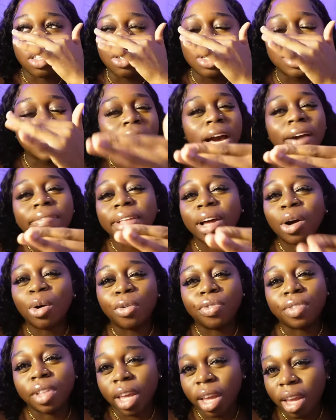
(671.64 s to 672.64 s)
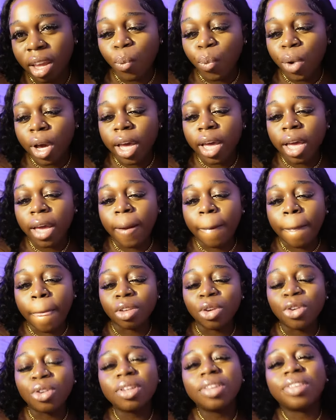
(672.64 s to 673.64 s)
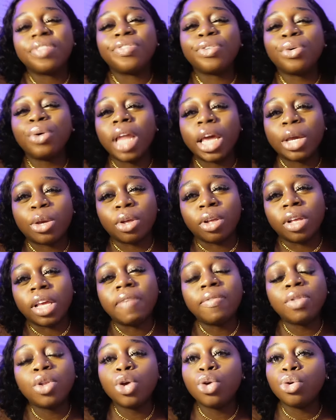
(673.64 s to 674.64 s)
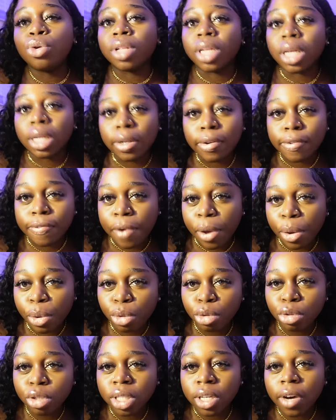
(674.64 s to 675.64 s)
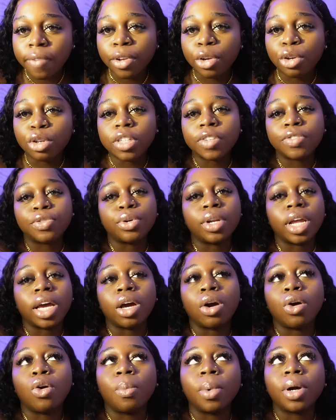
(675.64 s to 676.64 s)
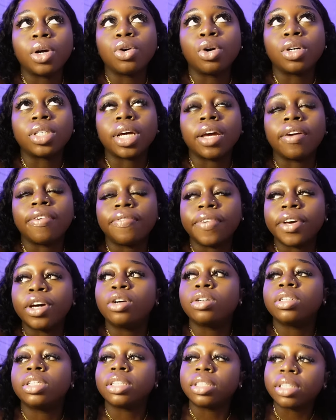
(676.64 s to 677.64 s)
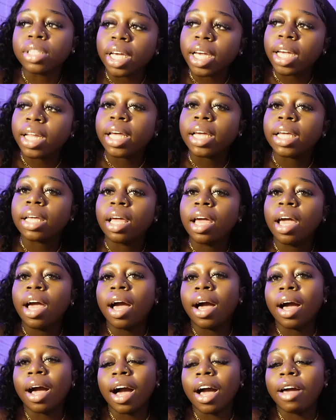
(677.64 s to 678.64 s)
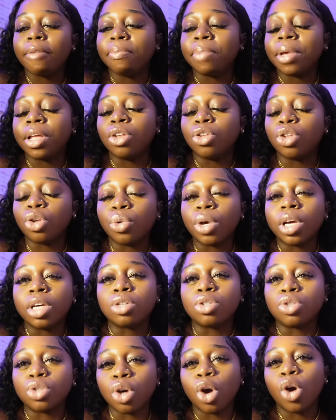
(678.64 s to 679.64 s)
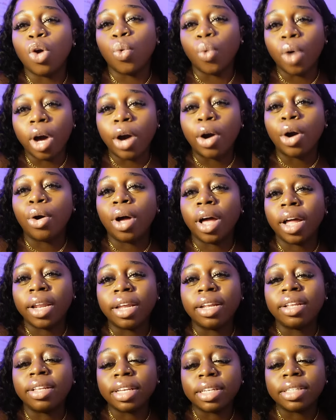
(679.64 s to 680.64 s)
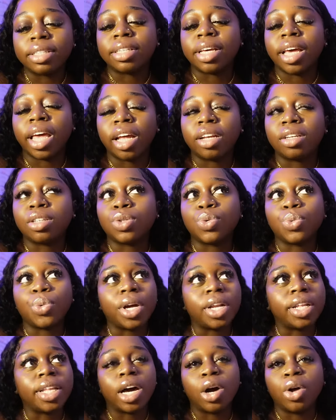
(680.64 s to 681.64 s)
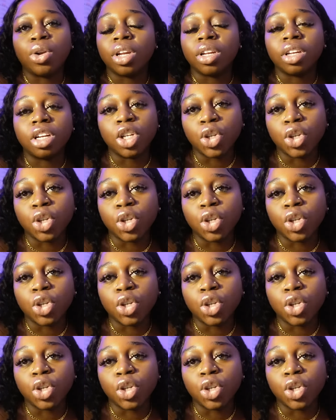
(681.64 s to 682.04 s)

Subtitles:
You just have that off day where you just feel like, you, even though you didn't fail yourself, you just feel like, oh my gosh, I failed this day. Like, I've been doing so well, and then this day I just went down in the